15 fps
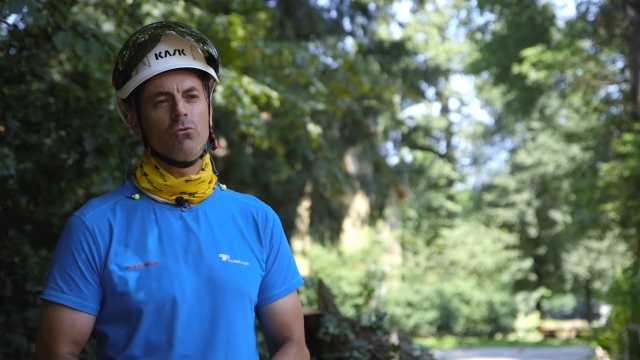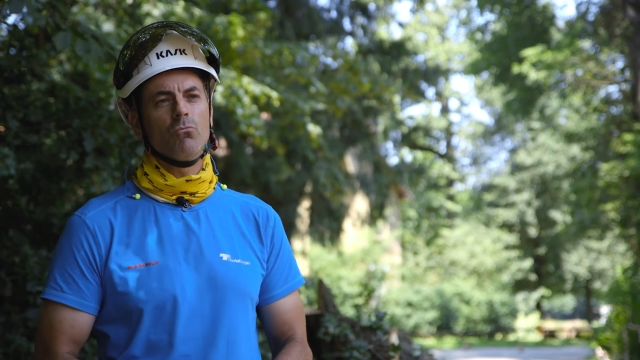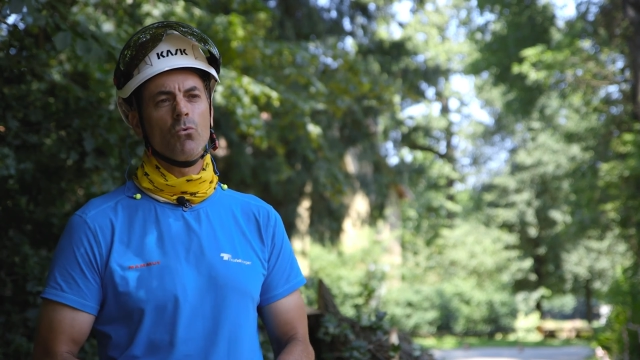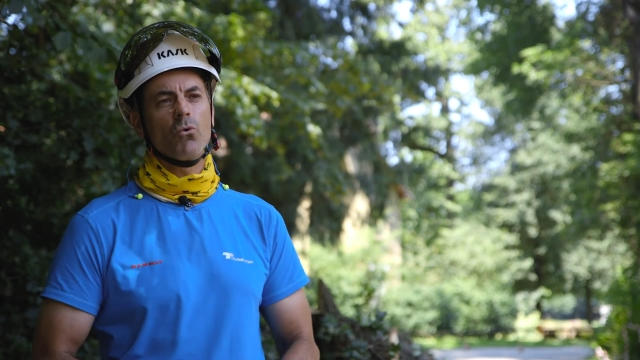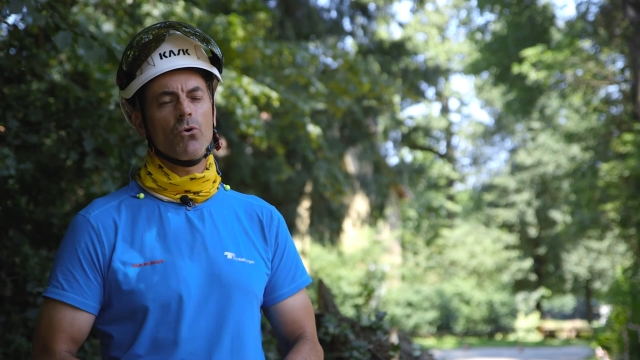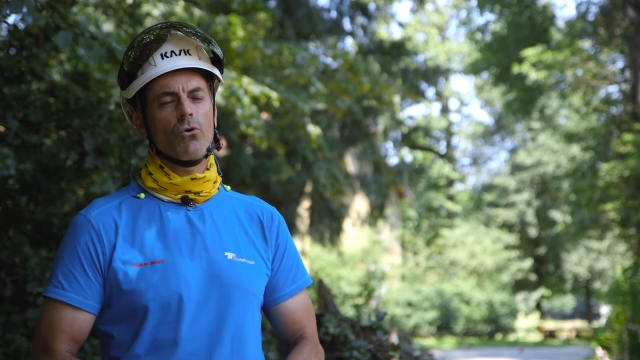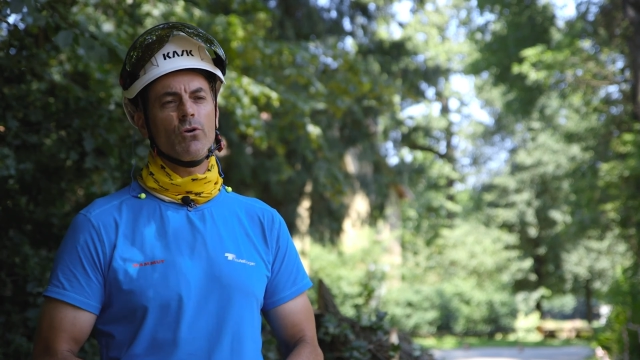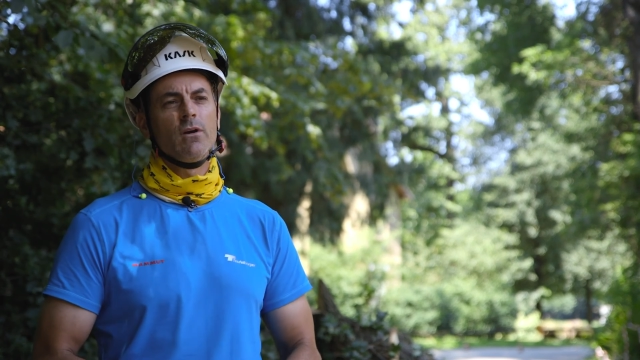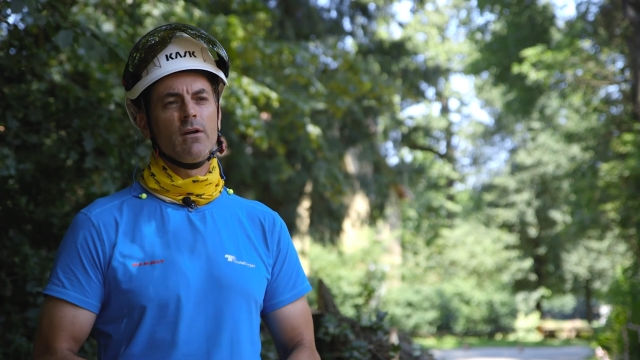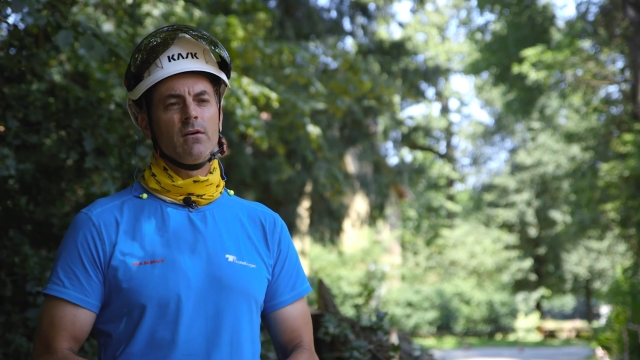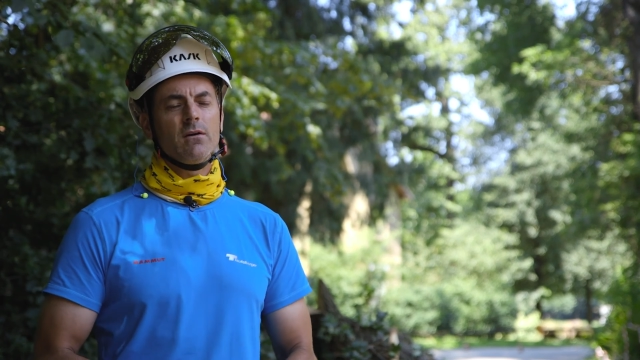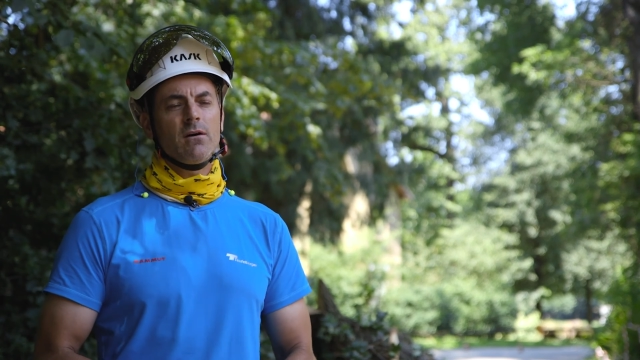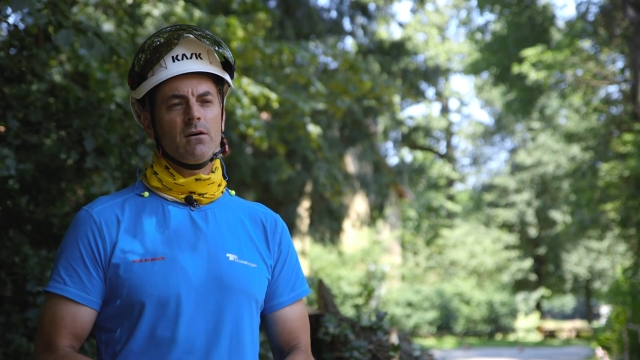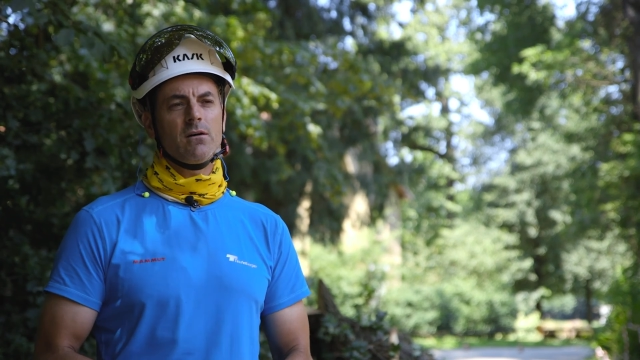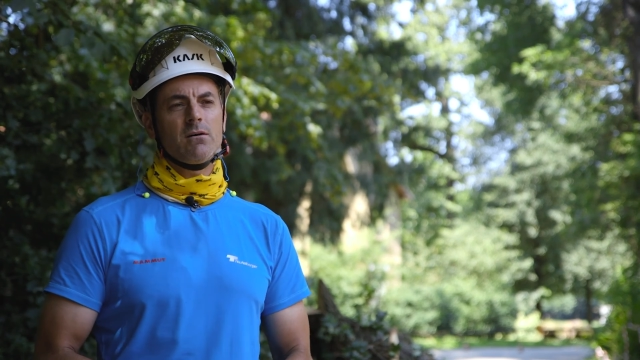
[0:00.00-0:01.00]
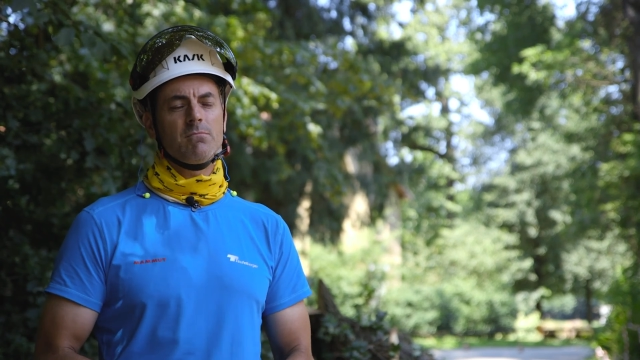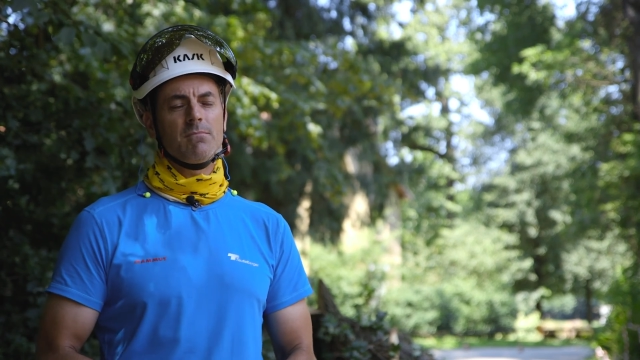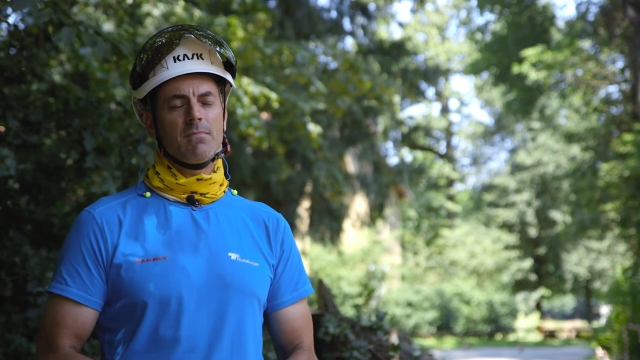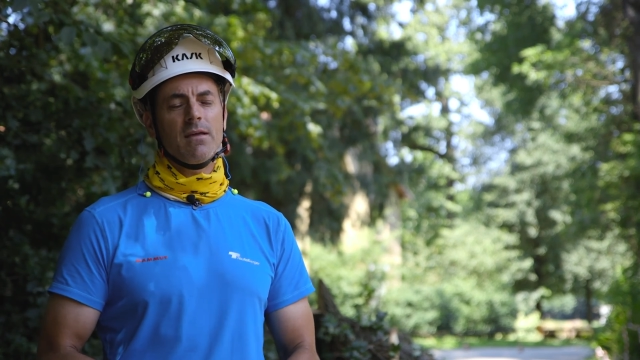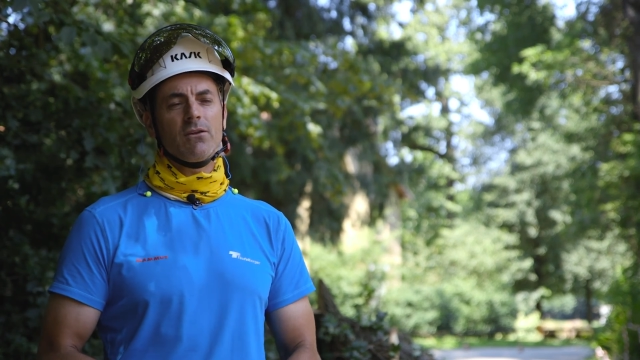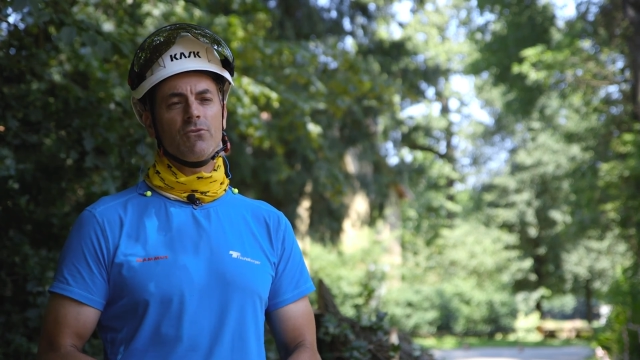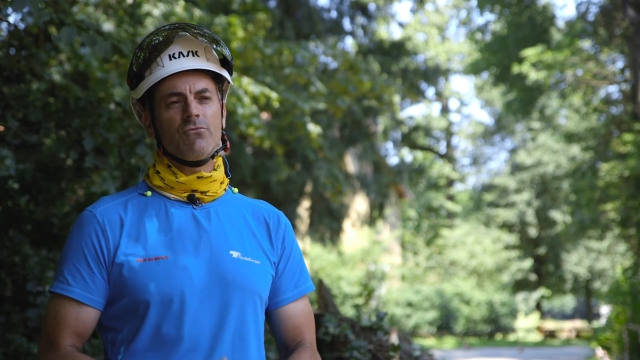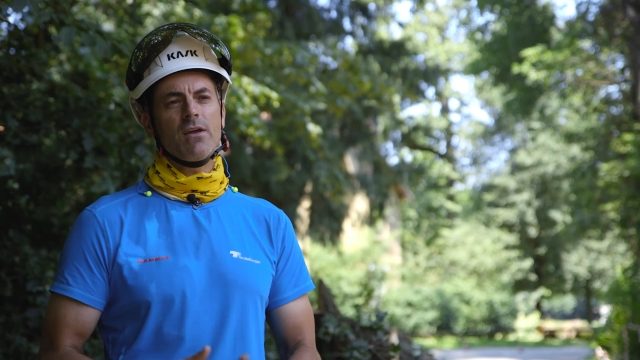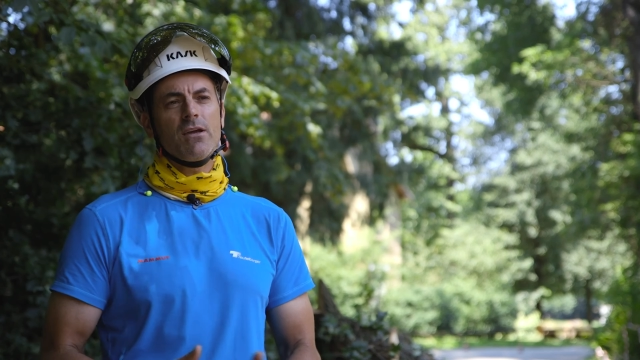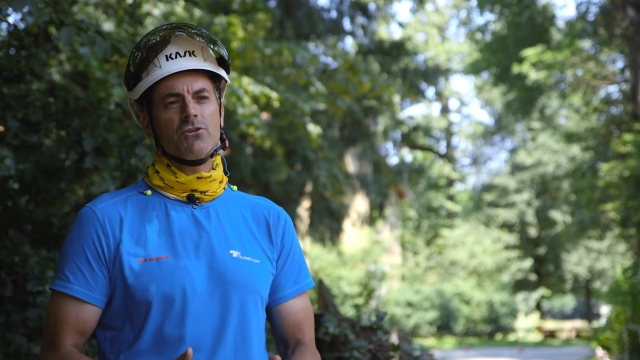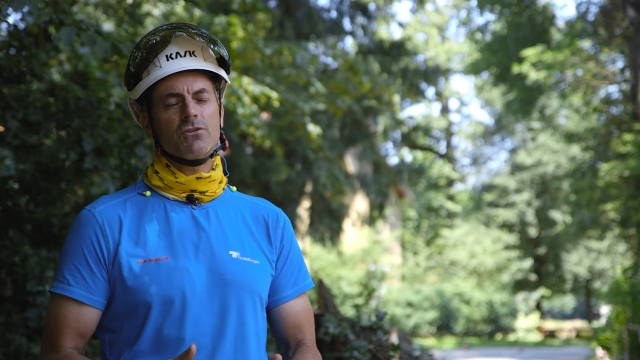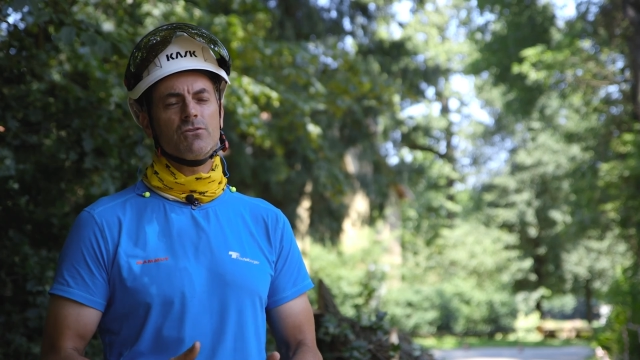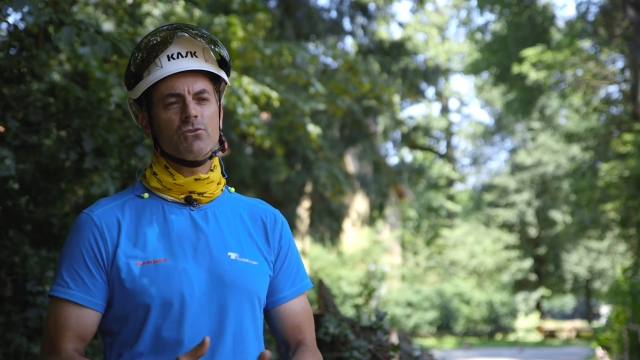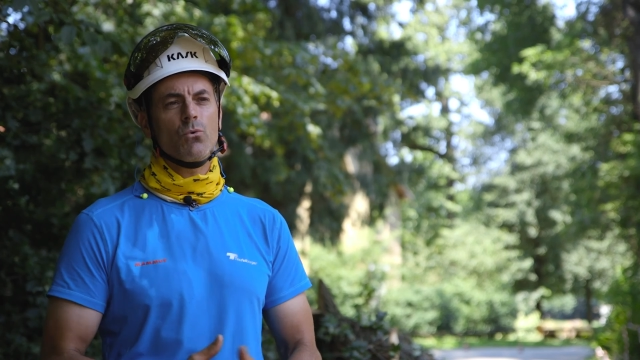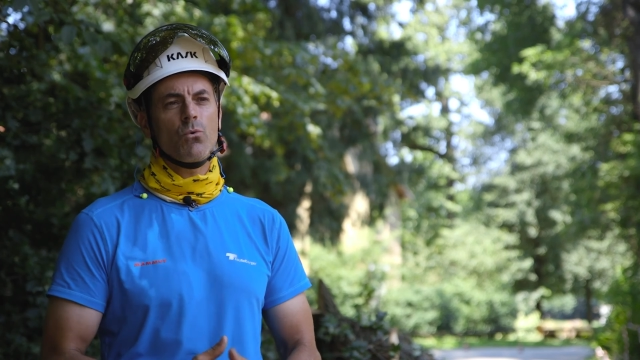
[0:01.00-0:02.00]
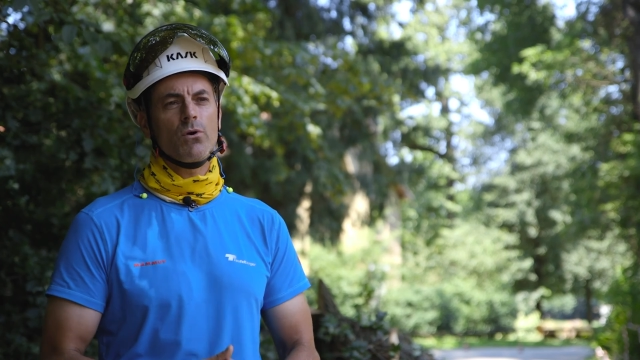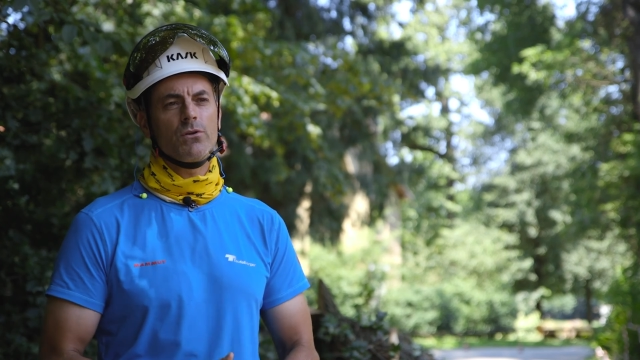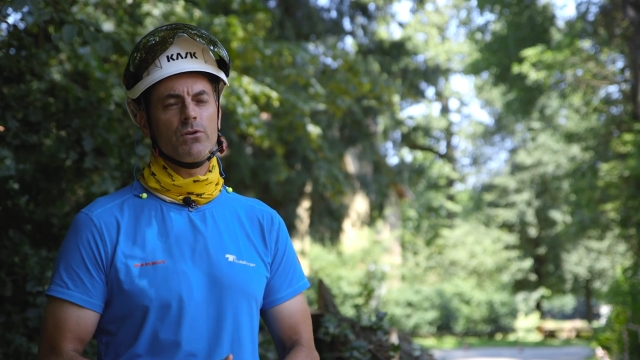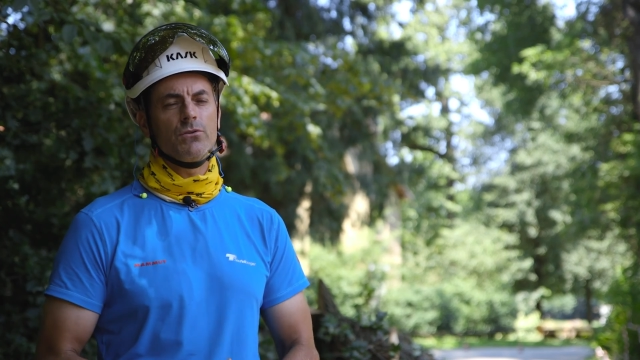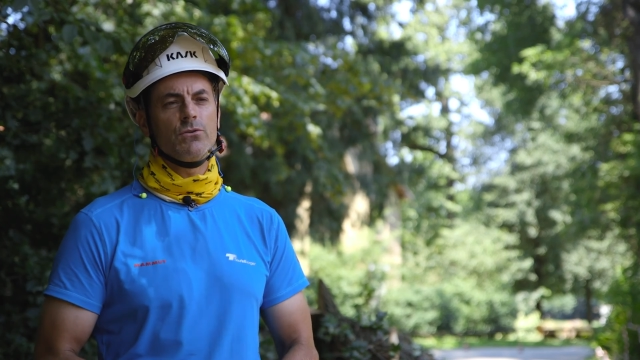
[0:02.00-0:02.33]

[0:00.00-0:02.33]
more innovation to what you